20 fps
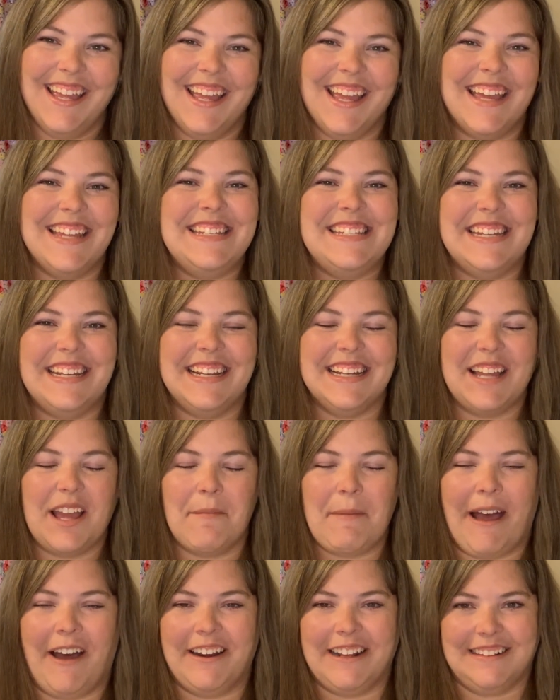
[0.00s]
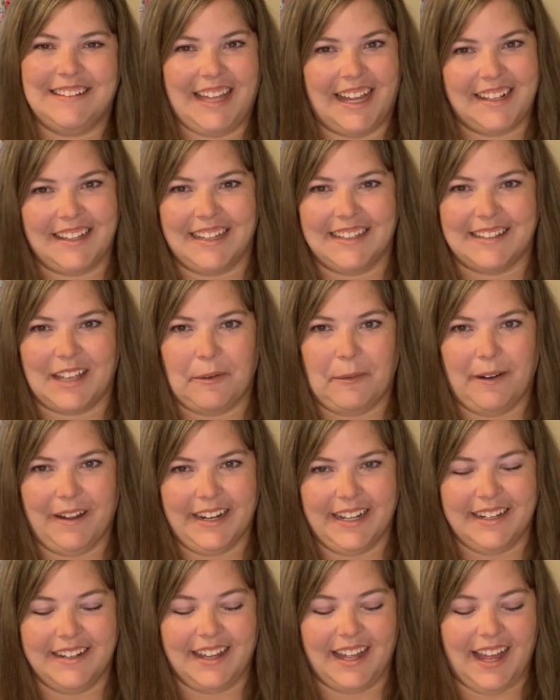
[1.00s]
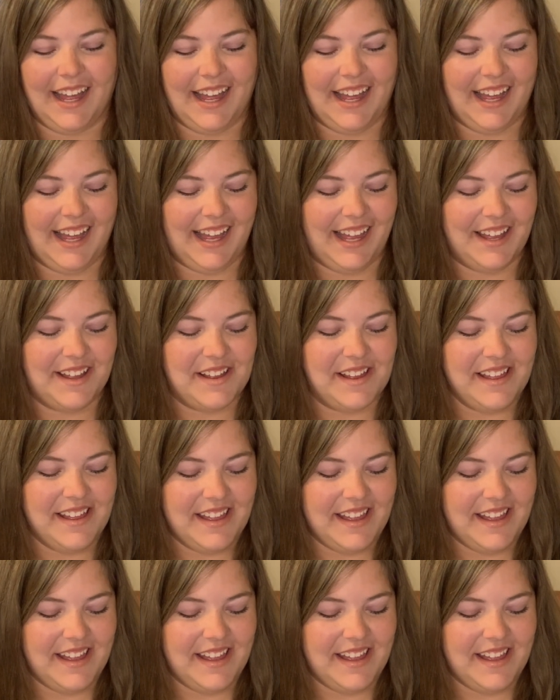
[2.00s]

It didn't come out exactly as I wanted. I'll